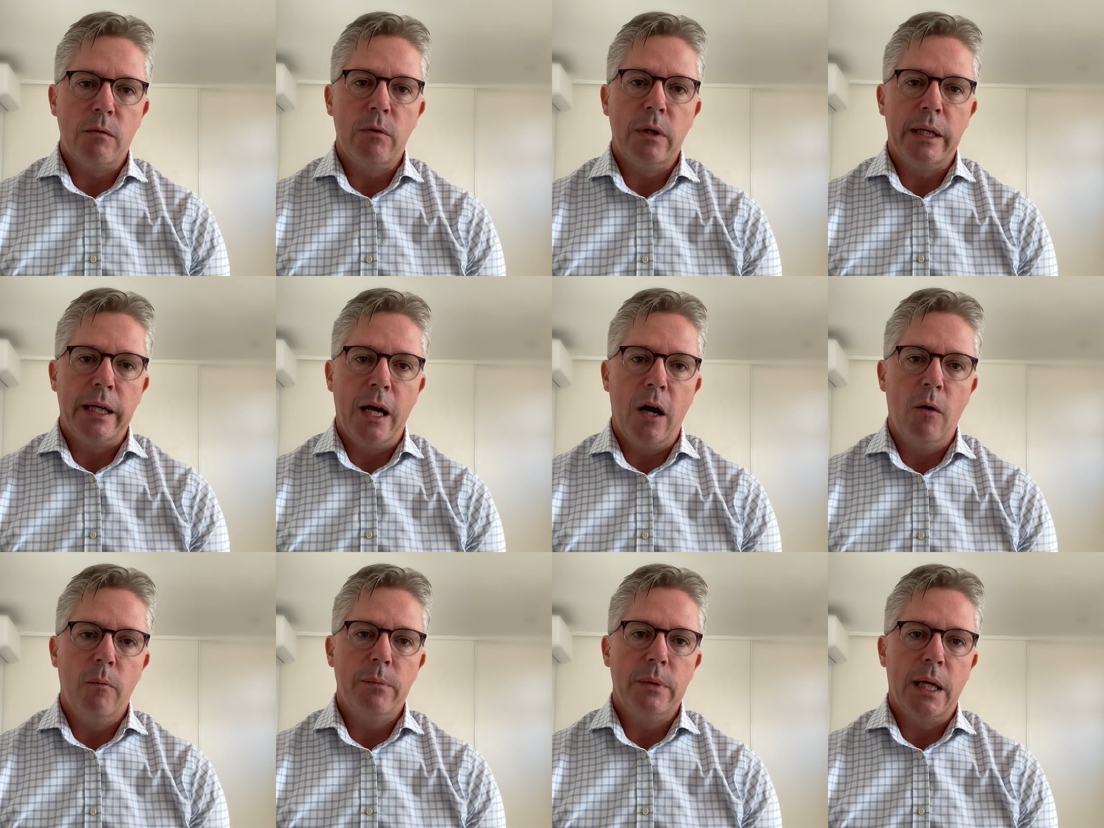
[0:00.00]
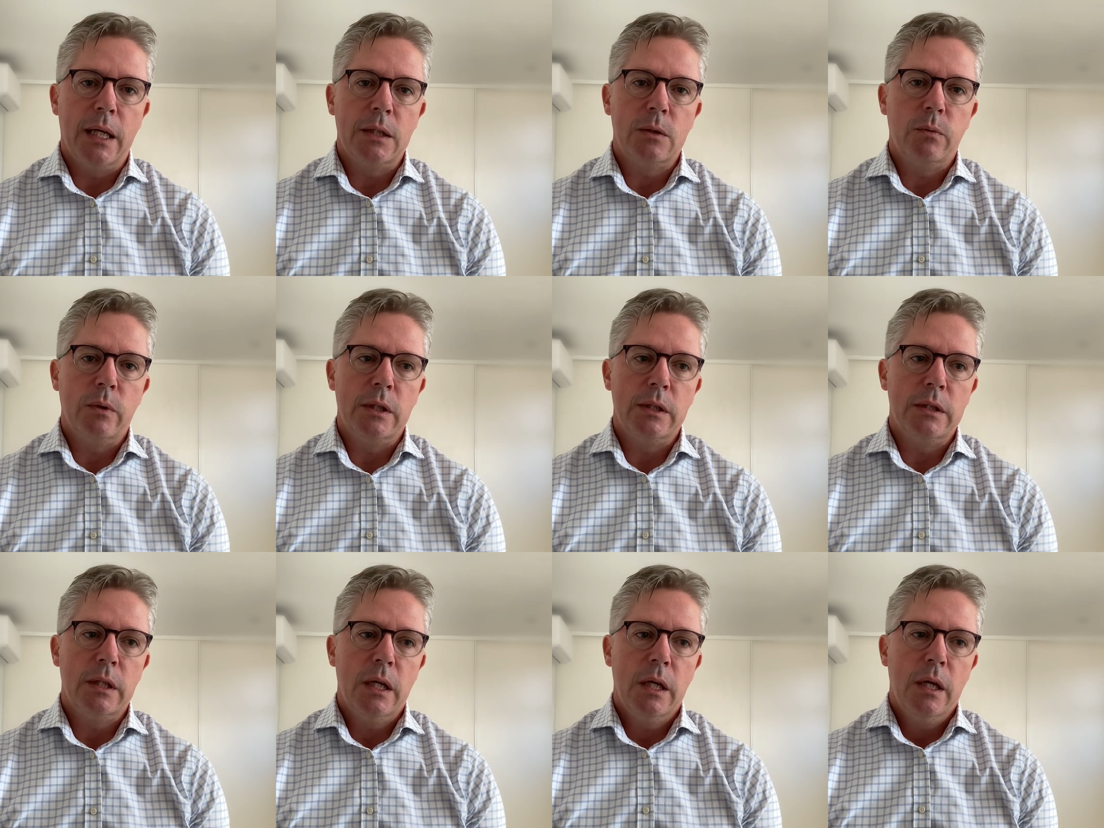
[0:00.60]
that really helped us
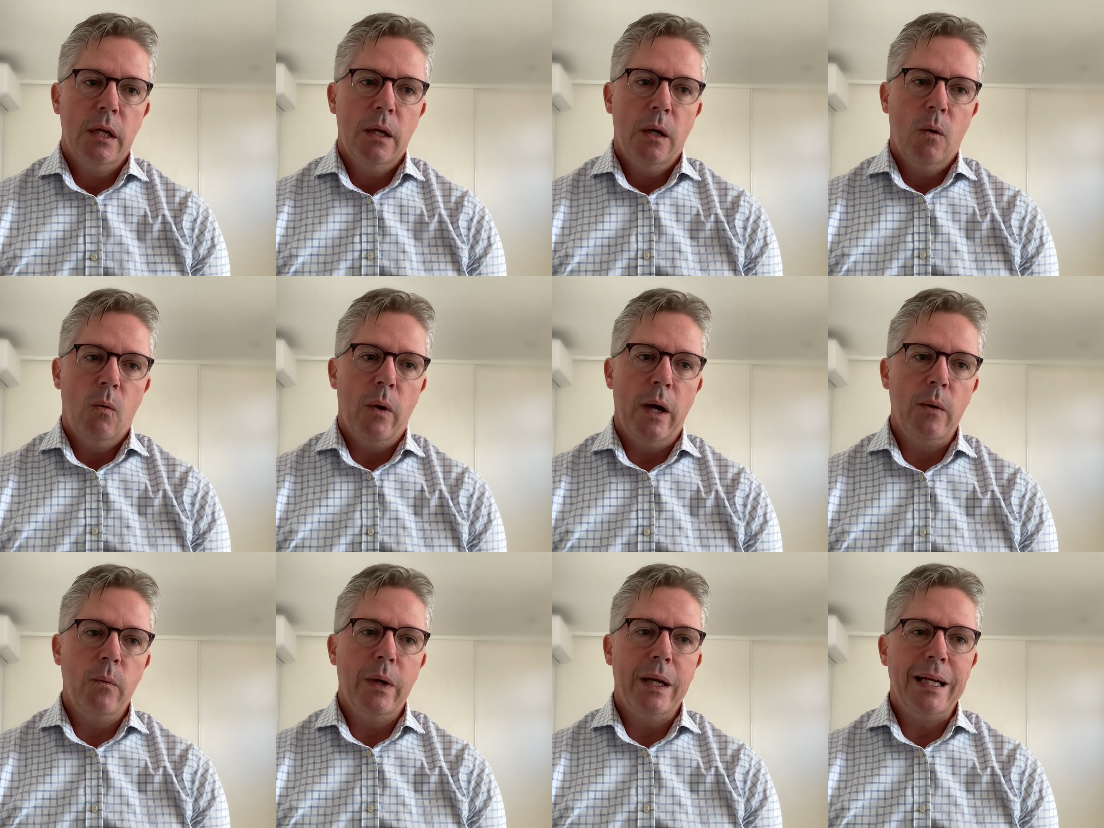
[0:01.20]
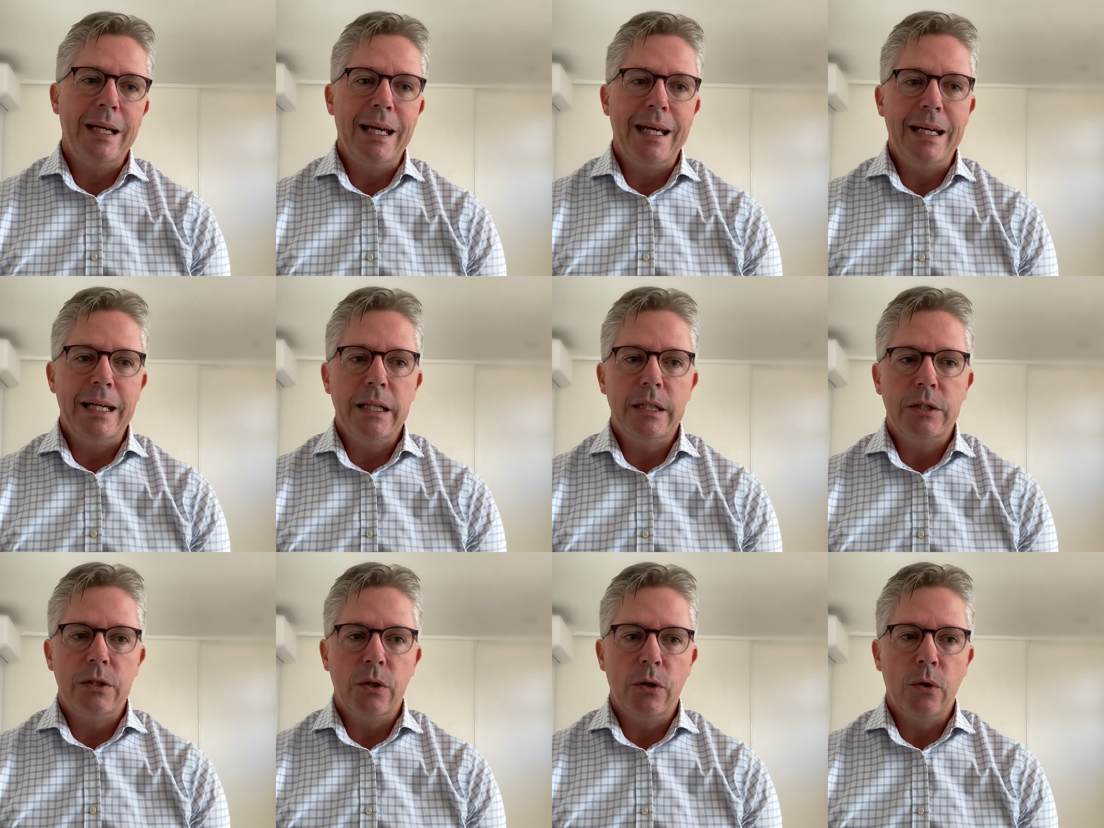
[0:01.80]
was when we
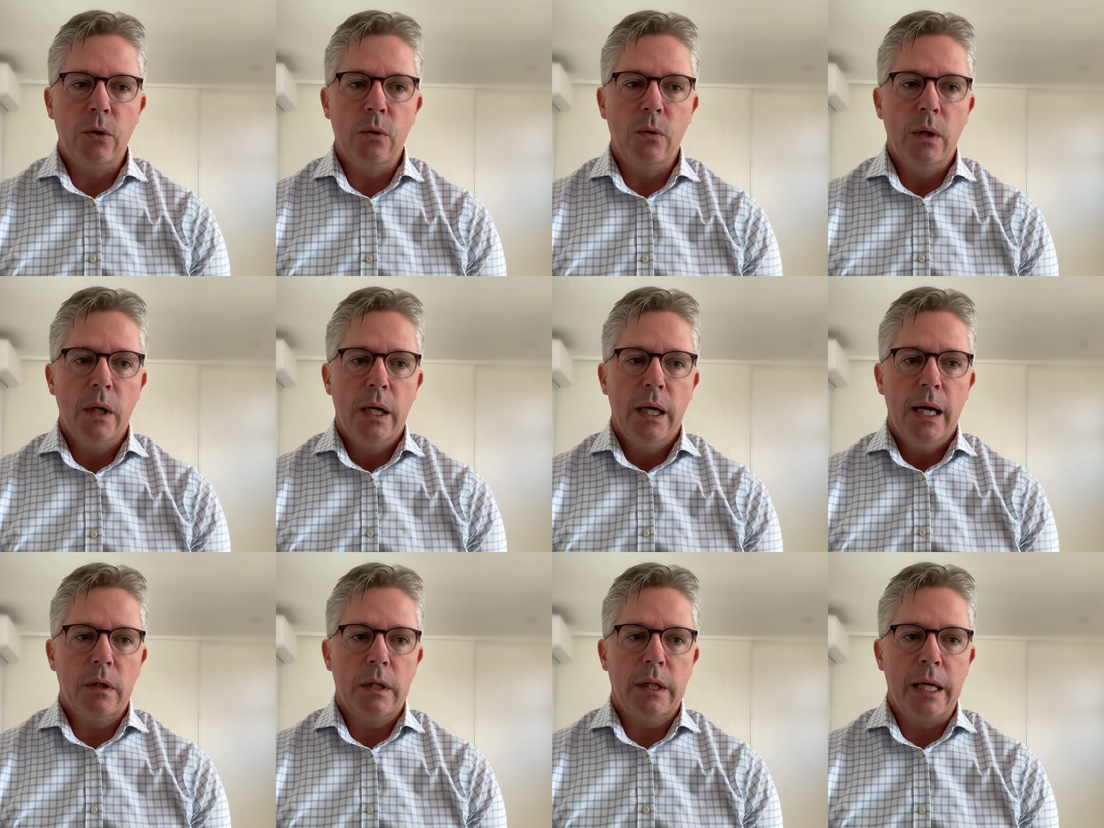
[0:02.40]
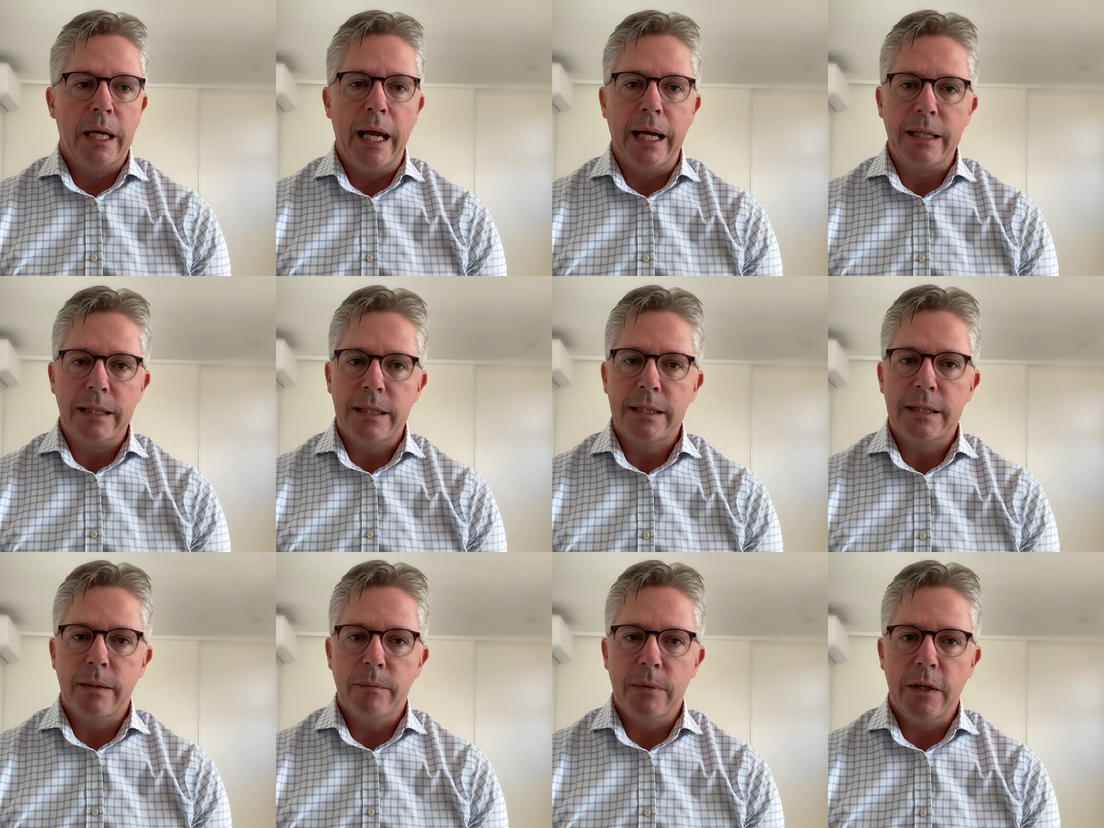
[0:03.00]
needed to connect
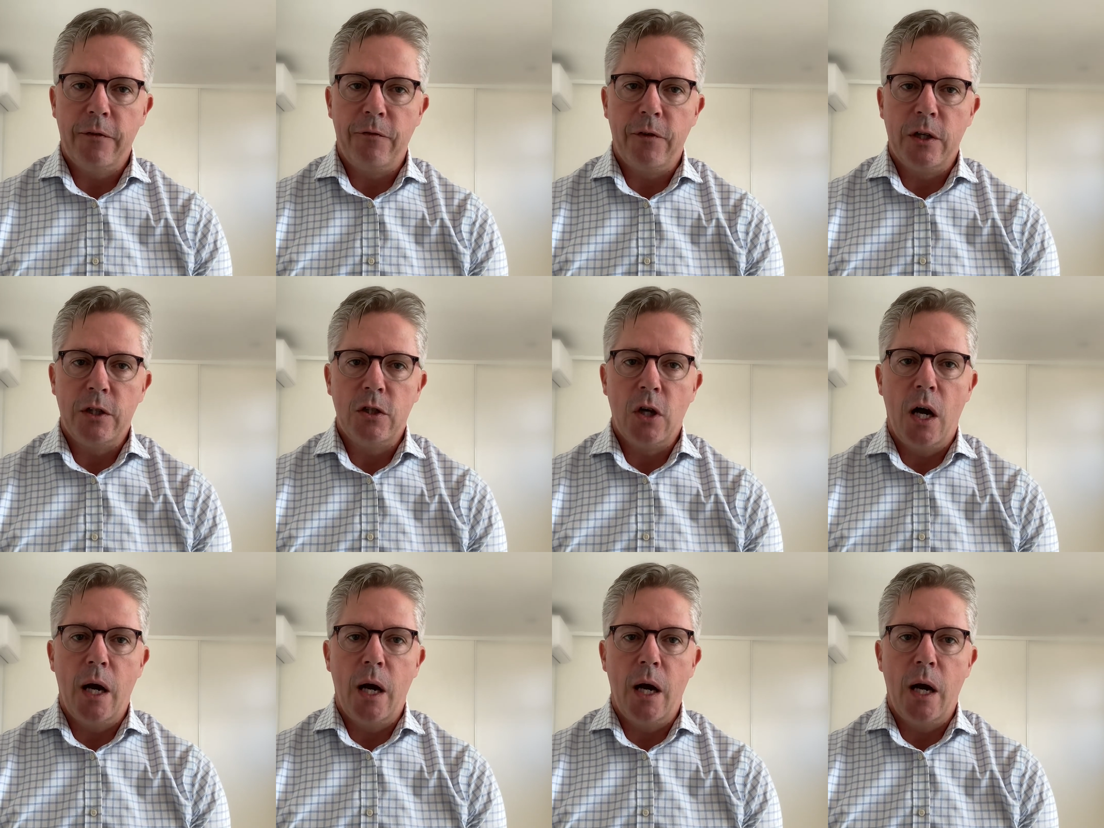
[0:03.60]
to some different